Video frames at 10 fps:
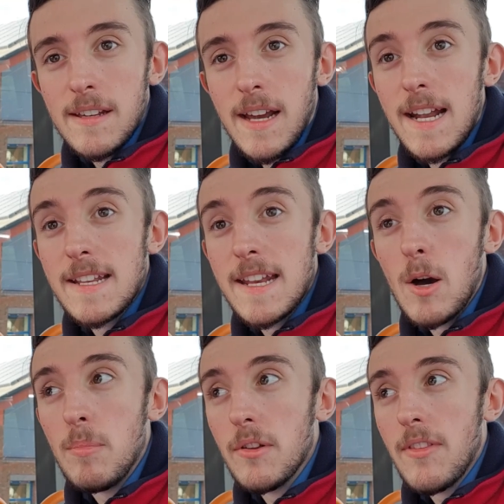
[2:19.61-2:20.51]
And it didn't
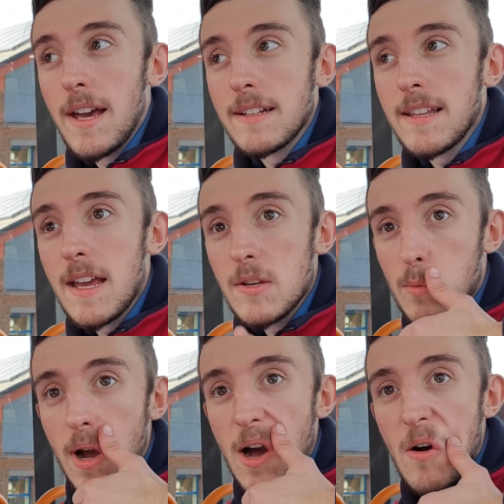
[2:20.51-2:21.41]
help on that day as
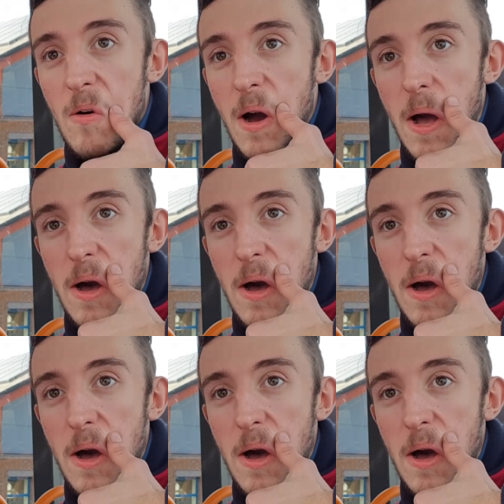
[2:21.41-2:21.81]
well.